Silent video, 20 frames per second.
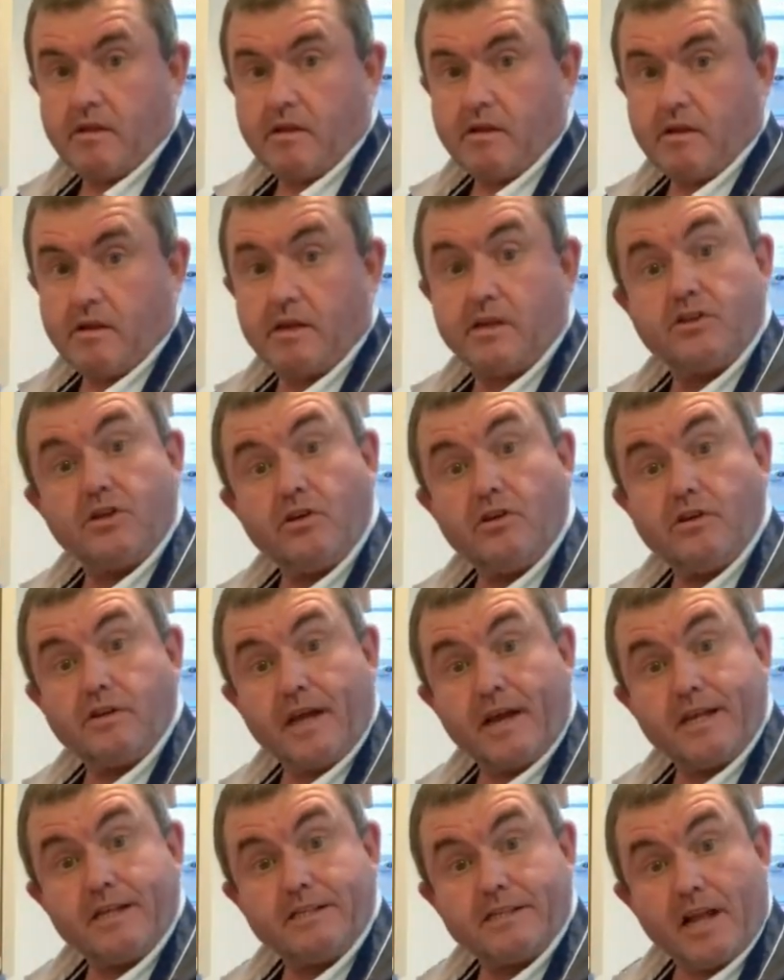it turned out
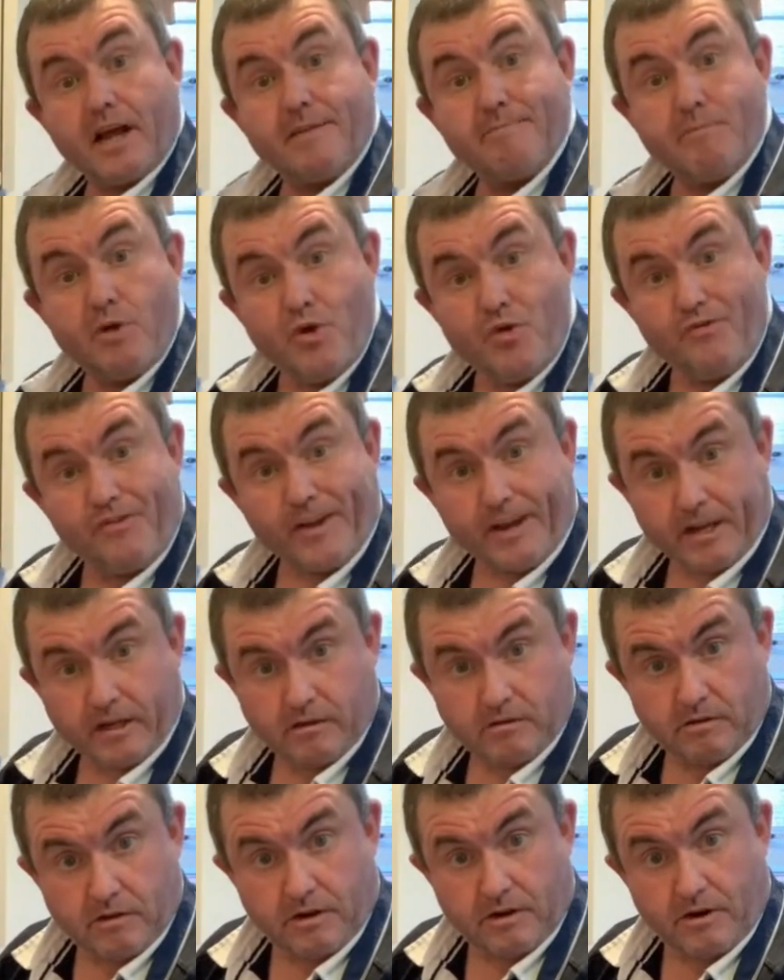it started moving,
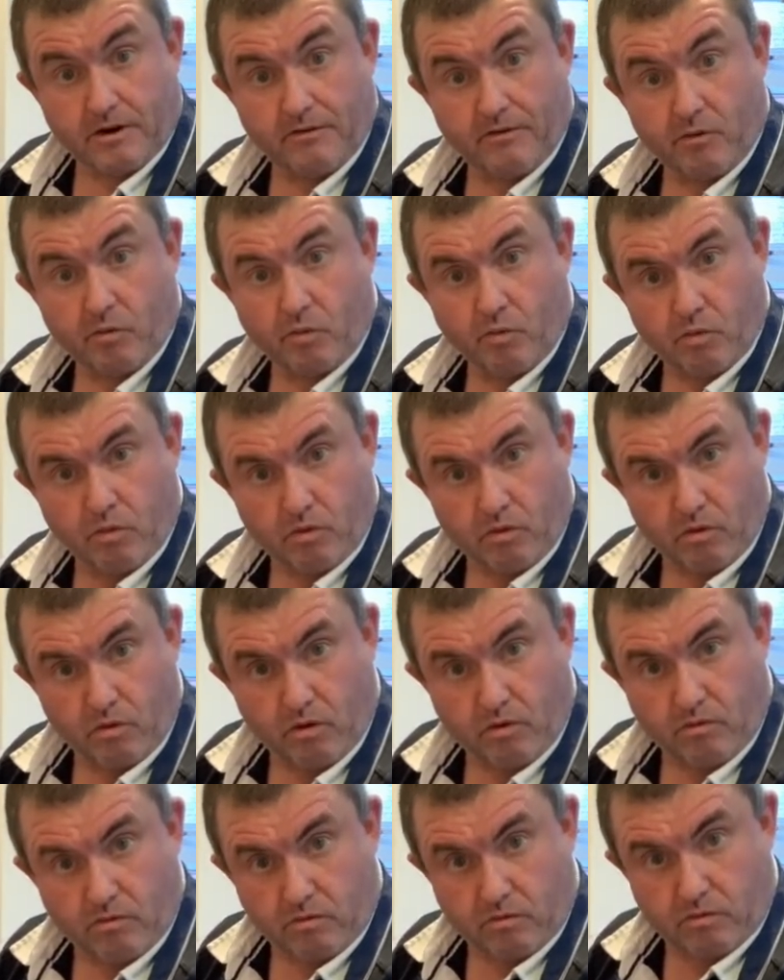and I thought,
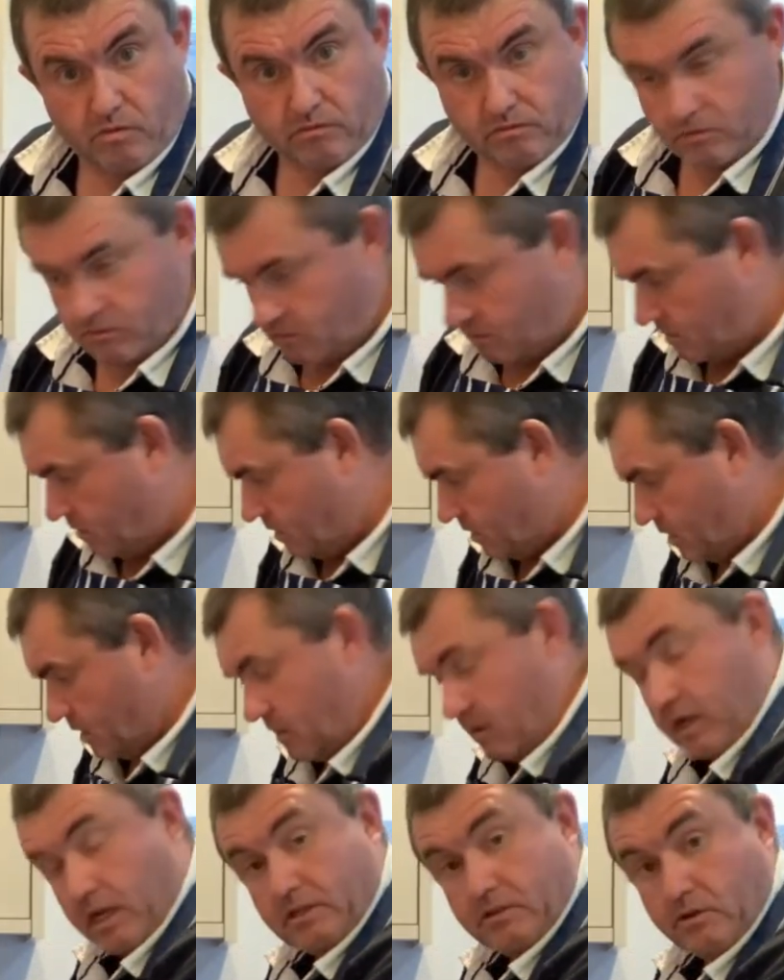whoa,
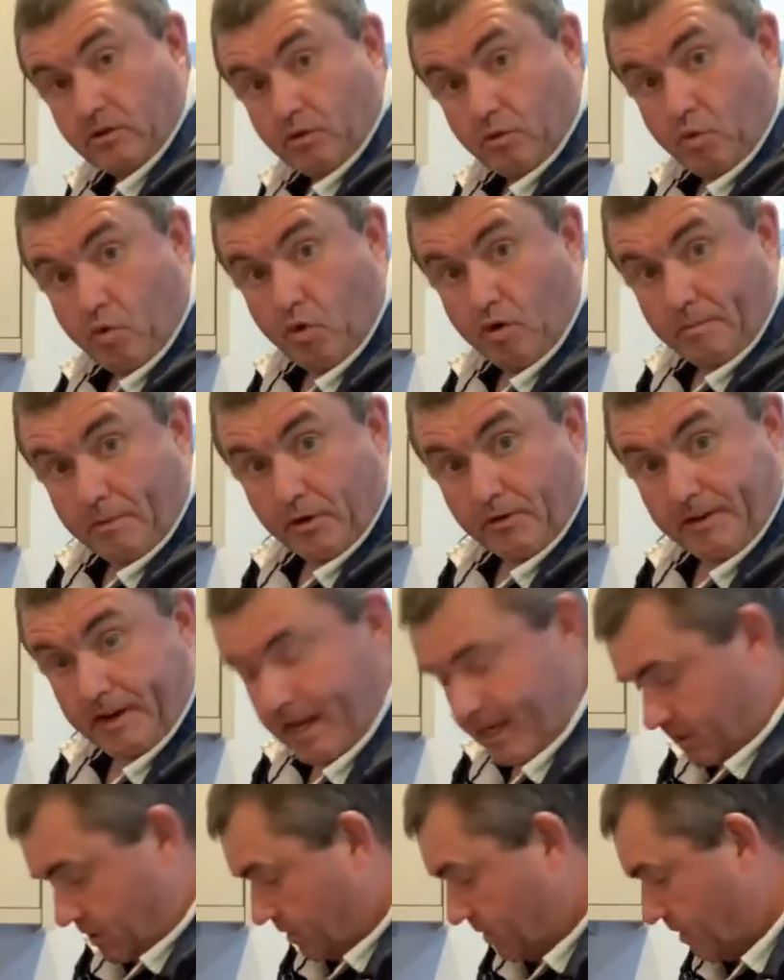that's not the water moving, that
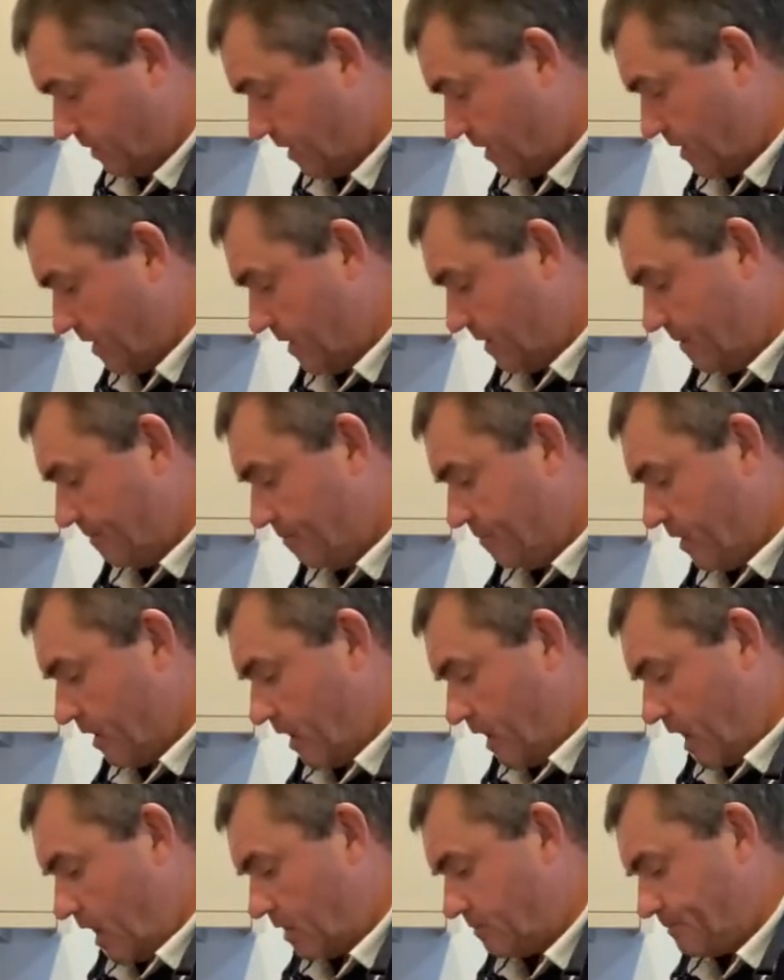turd.
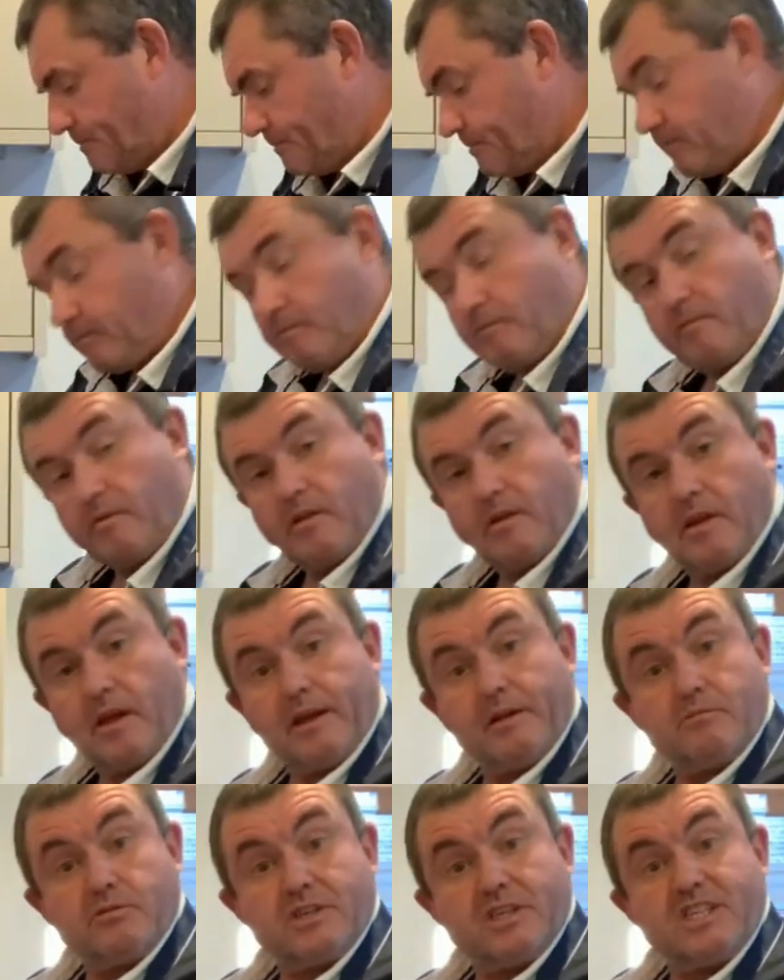And it
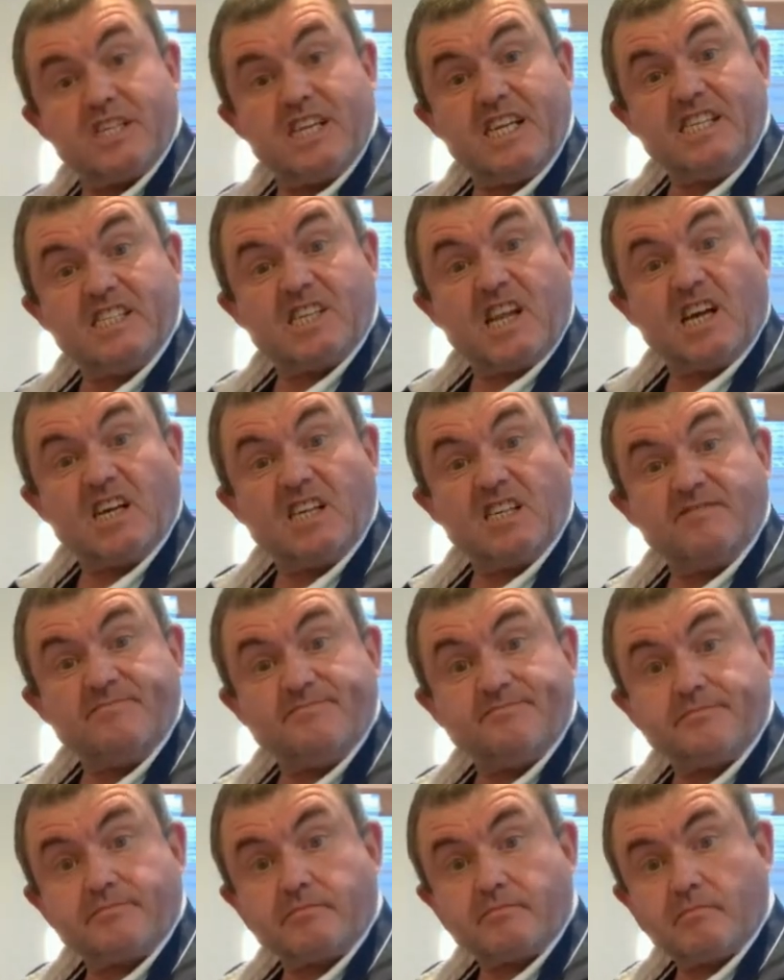was a sea slug,
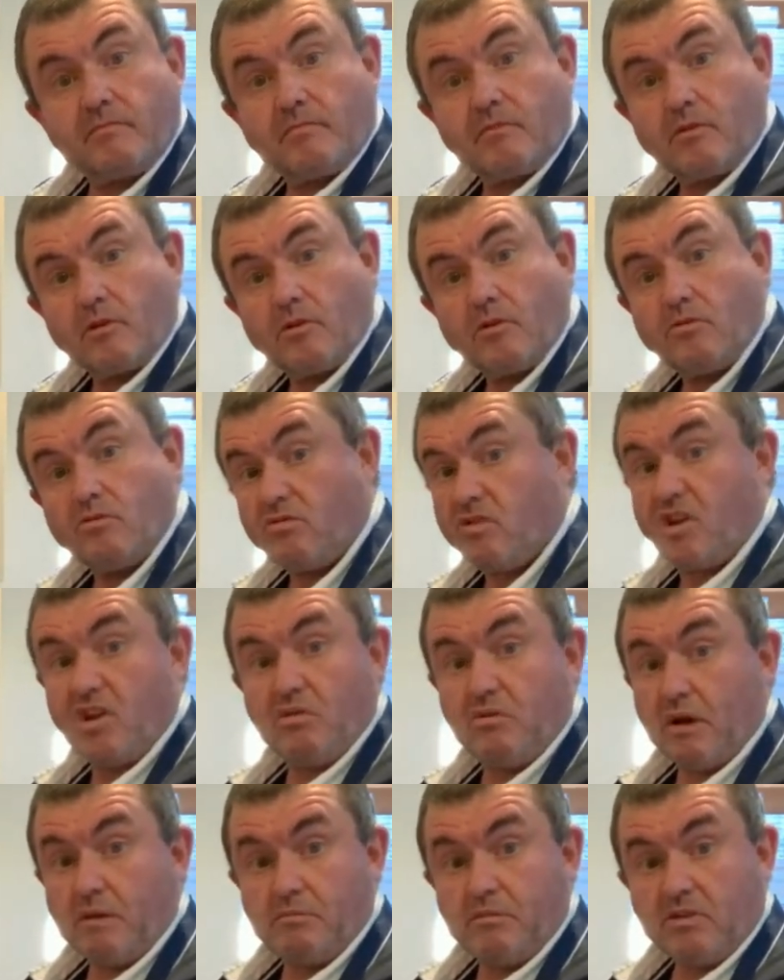or
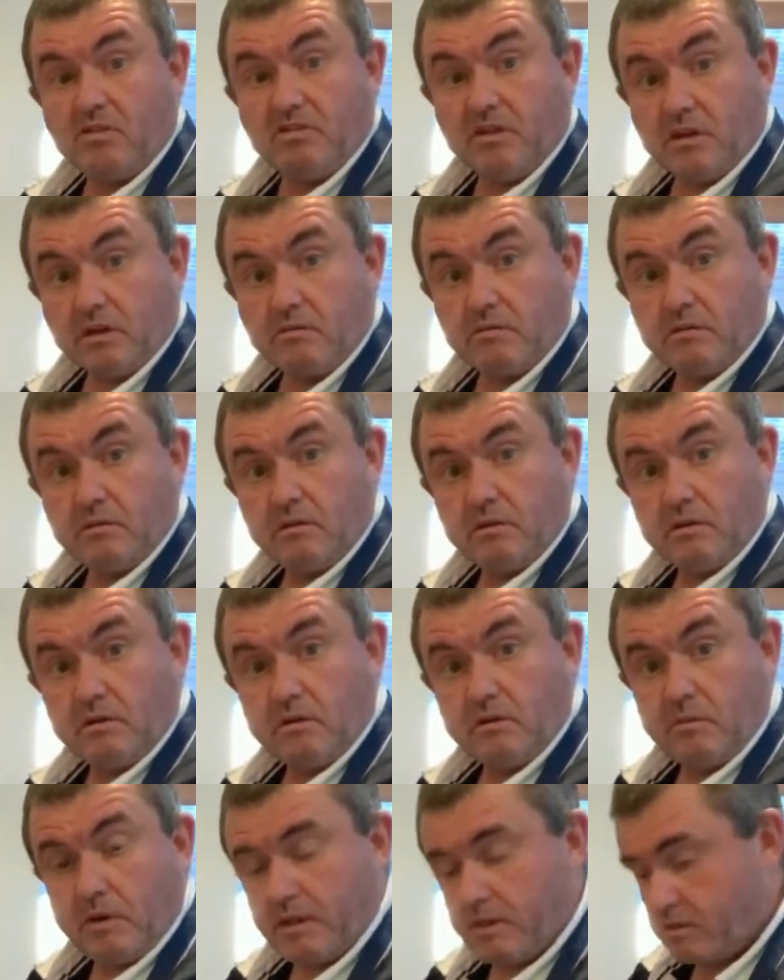cucumber, I don't know,
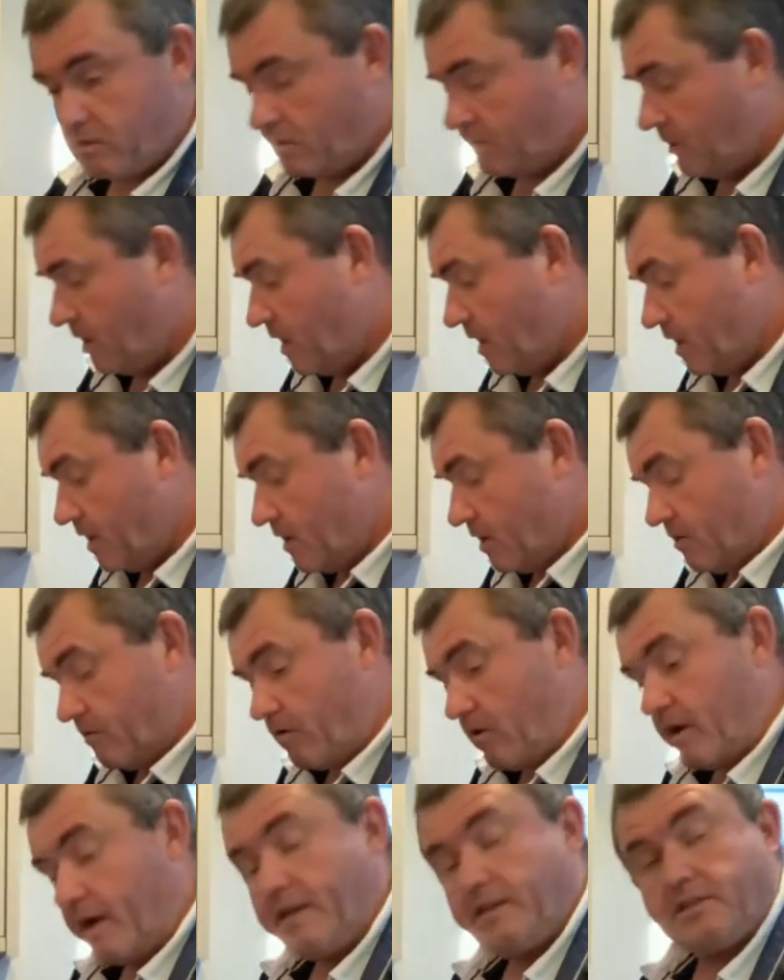one or two.
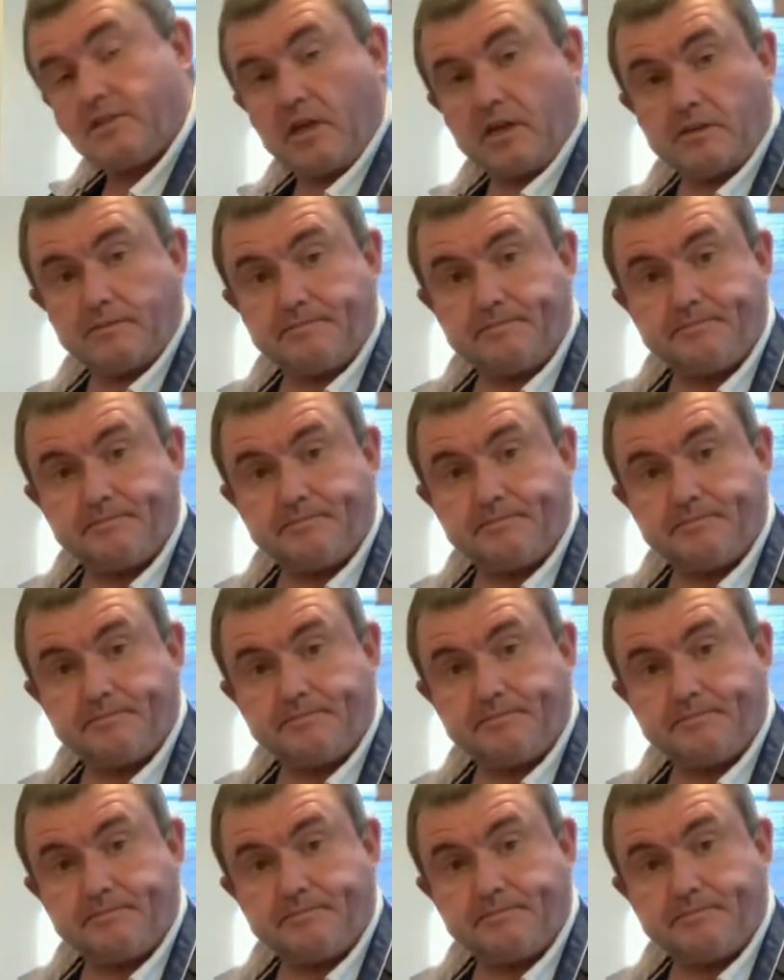Right, so